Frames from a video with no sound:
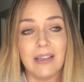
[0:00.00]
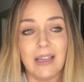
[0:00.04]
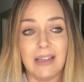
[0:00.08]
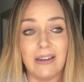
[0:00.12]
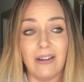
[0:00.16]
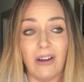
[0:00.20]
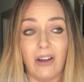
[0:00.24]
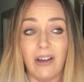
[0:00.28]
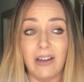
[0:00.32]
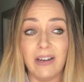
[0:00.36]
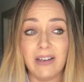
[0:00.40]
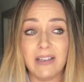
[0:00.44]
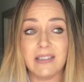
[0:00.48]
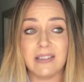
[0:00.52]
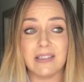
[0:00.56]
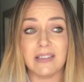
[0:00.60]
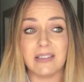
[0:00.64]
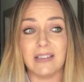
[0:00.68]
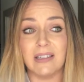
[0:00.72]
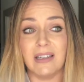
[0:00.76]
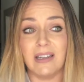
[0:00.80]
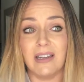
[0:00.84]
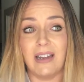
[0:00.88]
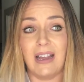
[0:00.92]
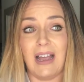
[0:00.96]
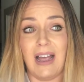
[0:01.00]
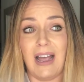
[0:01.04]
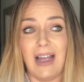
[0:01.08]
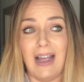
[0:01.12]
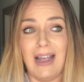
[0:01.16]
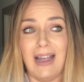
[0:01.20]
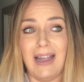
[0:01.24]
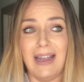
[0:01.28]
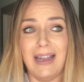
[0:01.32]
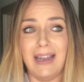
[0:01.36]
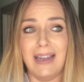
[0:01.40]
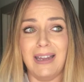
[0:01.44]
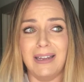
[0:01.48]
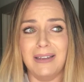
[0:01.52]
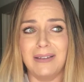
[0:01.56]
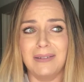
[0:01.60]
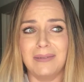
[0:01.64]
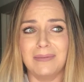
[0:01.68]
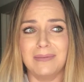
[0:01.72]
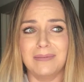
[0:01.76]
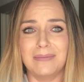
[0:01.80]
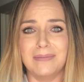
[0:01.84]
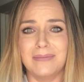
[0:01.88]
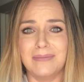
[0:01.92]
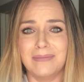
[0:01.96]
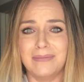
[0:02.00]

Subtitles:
And honestly, I